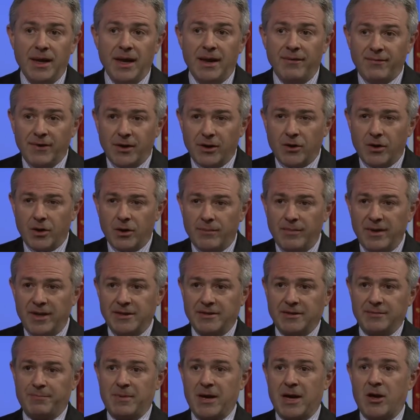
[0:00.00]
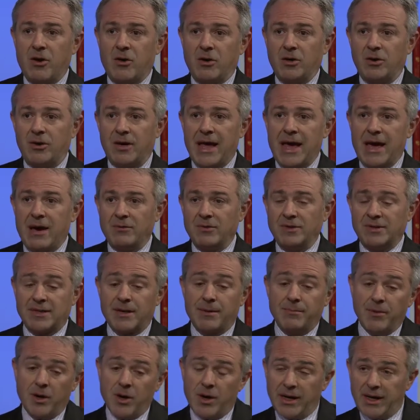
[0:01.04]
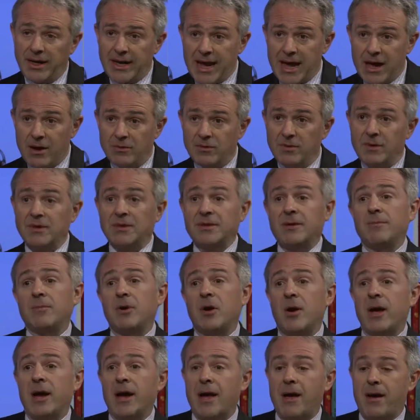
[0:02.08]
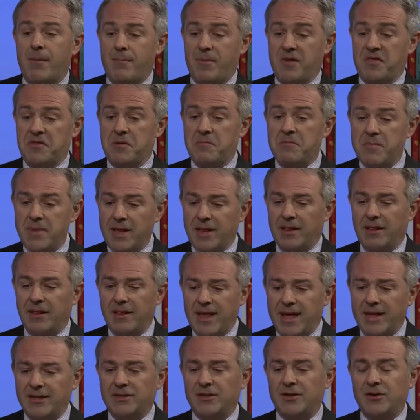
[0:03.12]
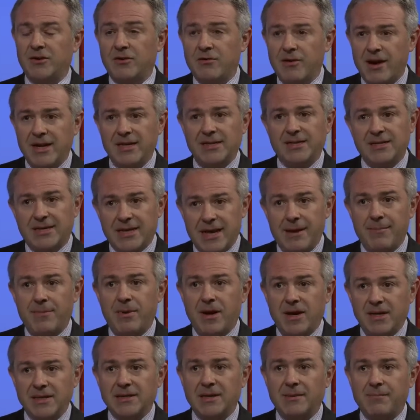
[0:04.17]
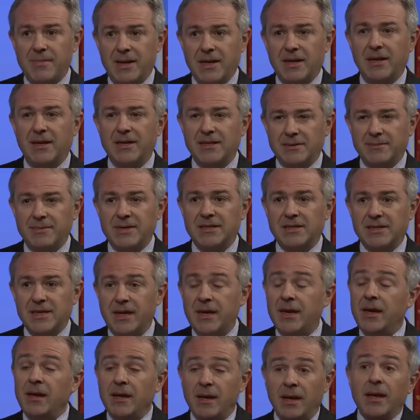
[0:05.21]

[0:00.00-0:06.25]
if the economy is being hollowed out, some going down, some going up, but the middle, that sort of great stabilizing mm. middle is missing,